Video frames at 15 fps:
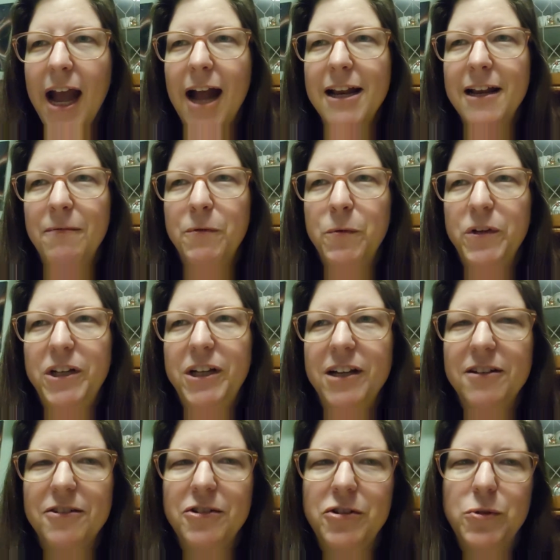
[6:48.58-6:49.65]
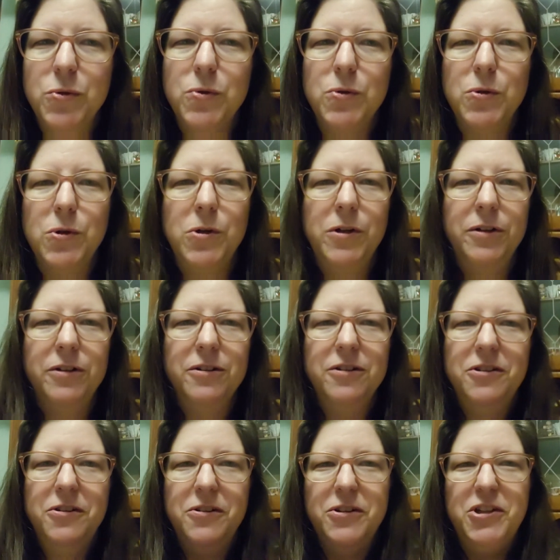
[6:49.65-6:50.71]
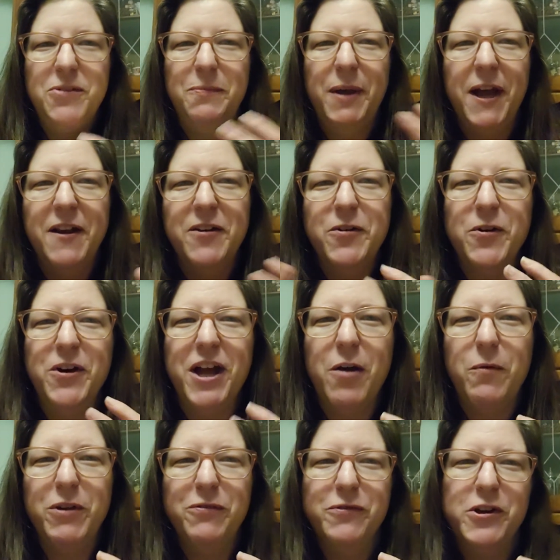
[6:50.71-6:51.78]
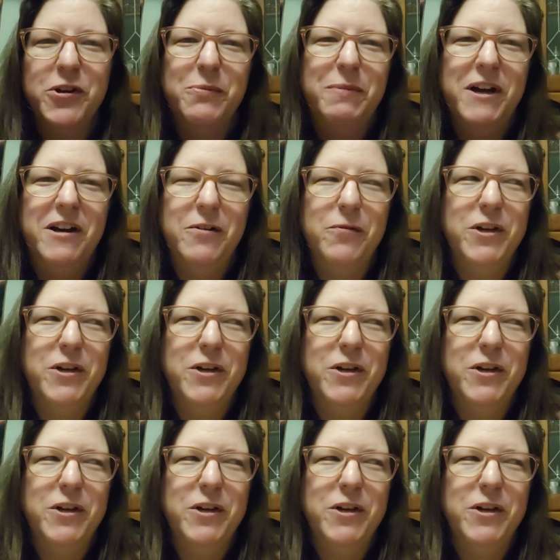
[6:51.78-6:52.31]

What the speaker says: And then when we'd get to school, depending on how we felt about it,